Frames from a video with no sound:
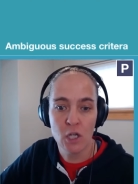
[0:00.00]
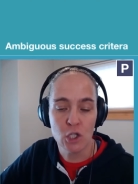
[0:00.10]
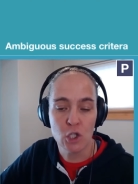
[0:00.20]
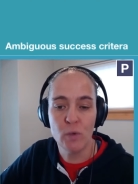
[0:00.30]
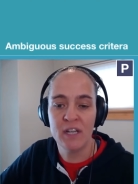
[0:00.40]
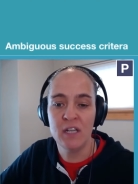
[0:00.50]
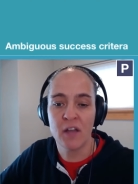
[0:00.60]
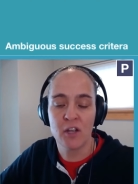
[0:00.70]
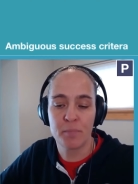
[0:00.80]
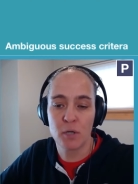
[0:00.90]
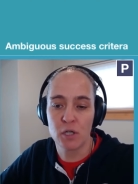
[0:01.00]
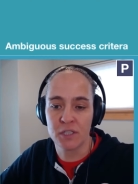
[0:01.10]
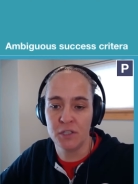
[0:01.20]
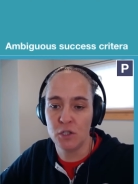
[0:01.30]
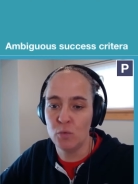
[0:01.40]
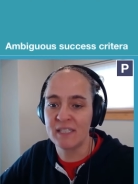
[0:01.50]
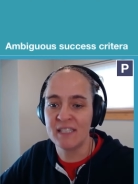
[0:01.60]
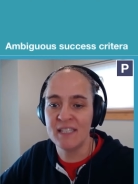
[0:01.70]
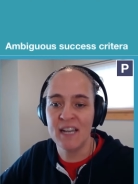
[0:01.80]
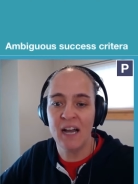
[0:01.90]
to another person who is
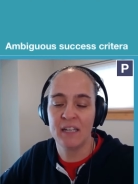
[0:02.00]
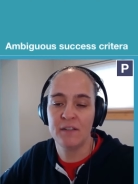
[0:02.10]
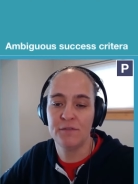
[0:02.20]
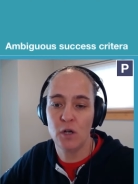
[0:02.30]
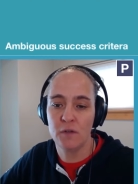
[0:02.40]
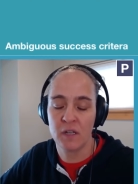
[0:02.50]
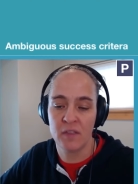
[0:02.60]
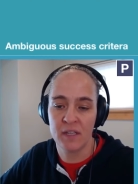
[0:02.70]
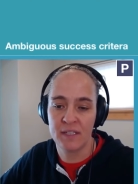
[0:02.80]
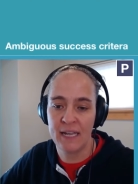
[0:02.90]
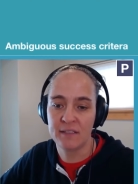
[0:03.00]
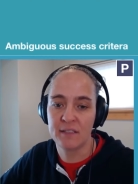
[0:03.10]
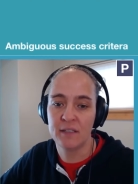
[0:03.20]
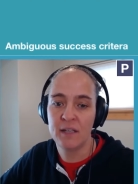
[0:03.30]
not involved in the test